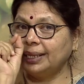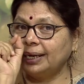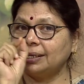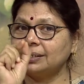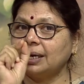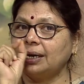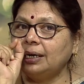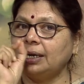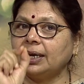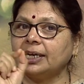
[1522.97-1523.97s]
That is an
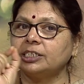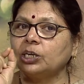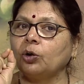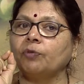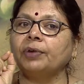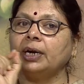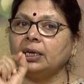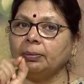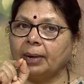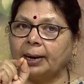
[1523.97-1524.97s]
indication of
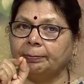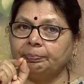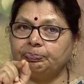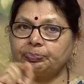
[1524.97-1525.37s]
edema.